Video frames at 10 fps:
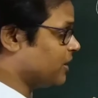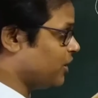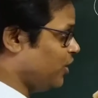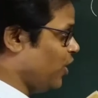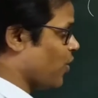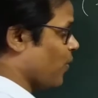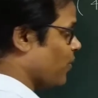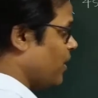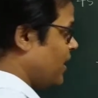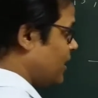but
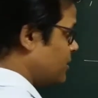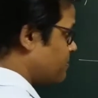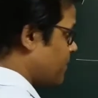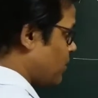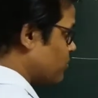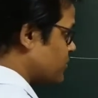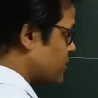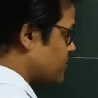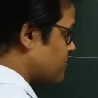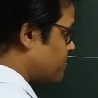no, it
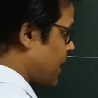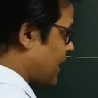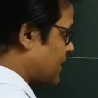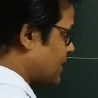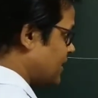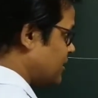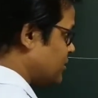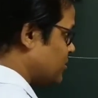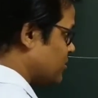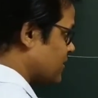bounces back
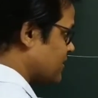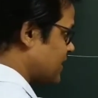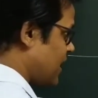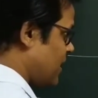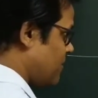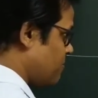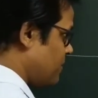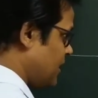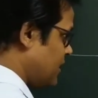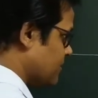into the same
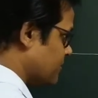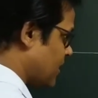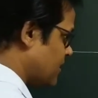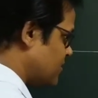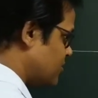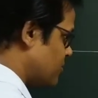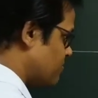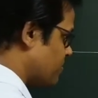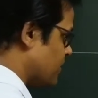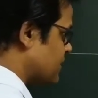medium.
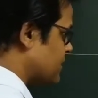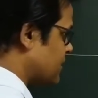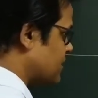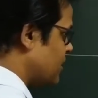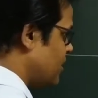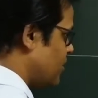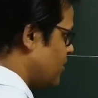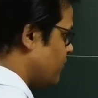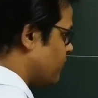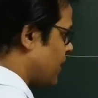100%
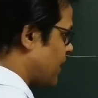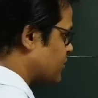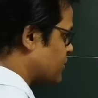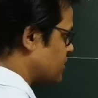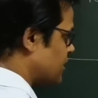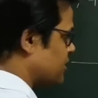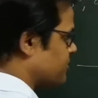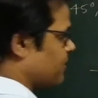reflection takes